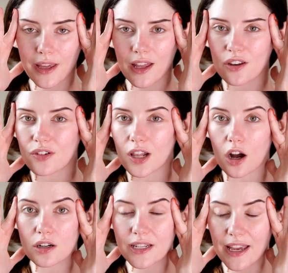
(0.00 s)
the end of a
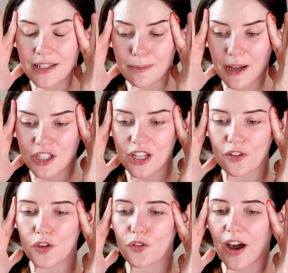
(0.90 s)
long day, especially
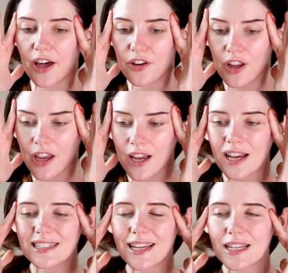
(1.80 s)
if you've had
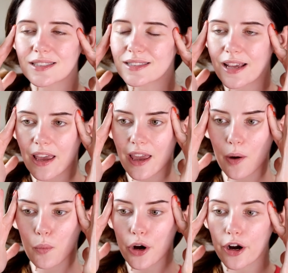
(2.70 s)
a tense day
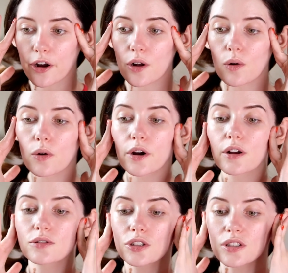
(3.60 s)
at work,
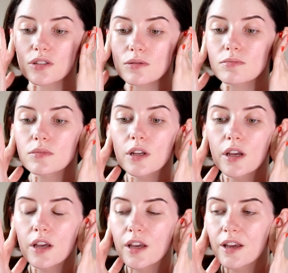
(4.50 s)
or just
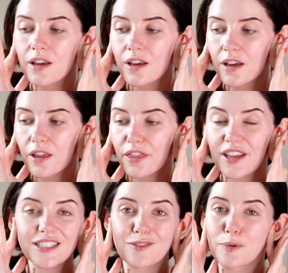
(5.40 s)

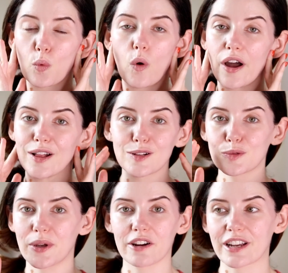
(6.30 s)
things have been
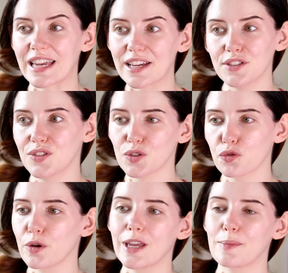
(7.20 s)
wild with your kids
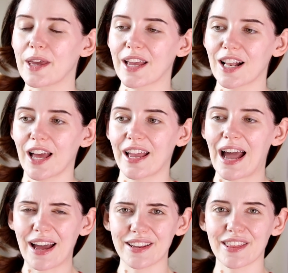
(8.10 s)
screaming,
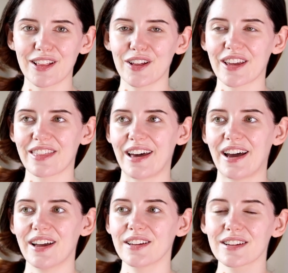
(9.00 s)
like anything like
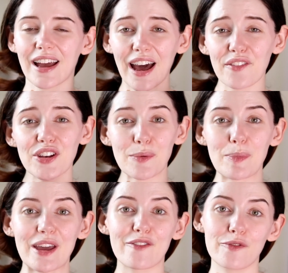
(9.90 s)
that. Having a
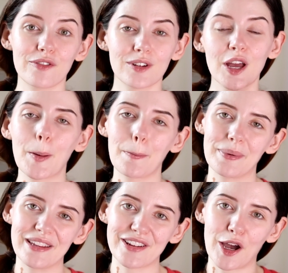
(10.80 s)
bit of
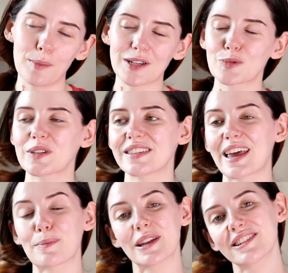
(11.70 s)
me time, as we
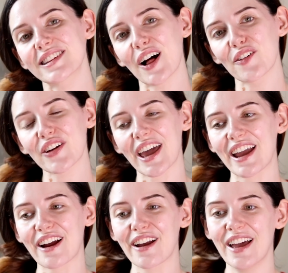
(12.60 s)
say, a bit of
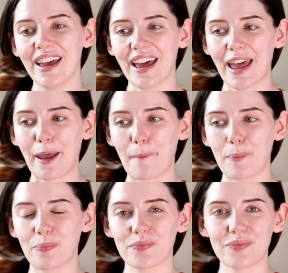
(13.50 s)
self-care
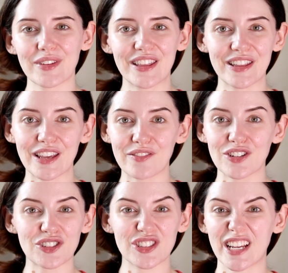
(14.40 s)
in the
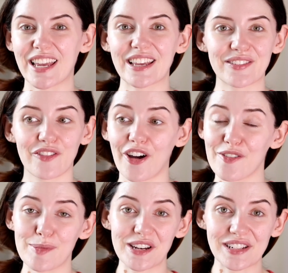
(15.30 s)
evening, just taking
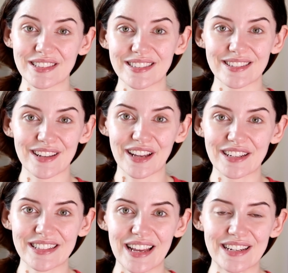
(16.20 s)
5 minutes, like
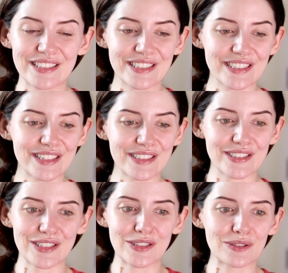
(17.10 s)
I said,
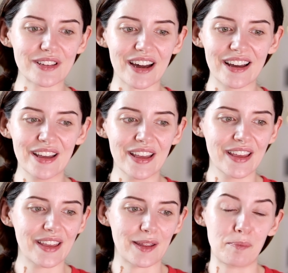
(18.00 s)
to do that
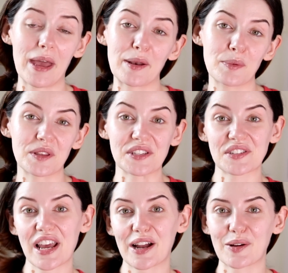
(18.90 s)
in bed with a
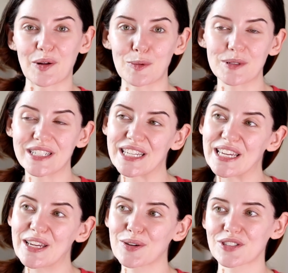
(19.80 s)
snack or a cup of
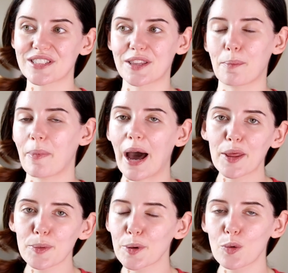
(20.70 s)
tea, or just in the
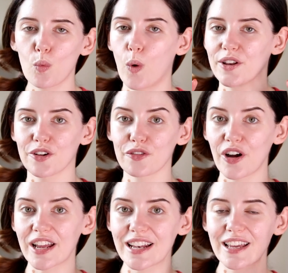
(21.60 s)
bathroom when you're
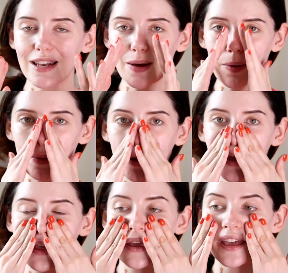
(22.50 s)
finally alone.
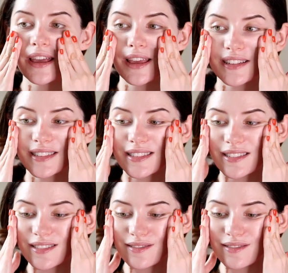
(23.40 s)
It's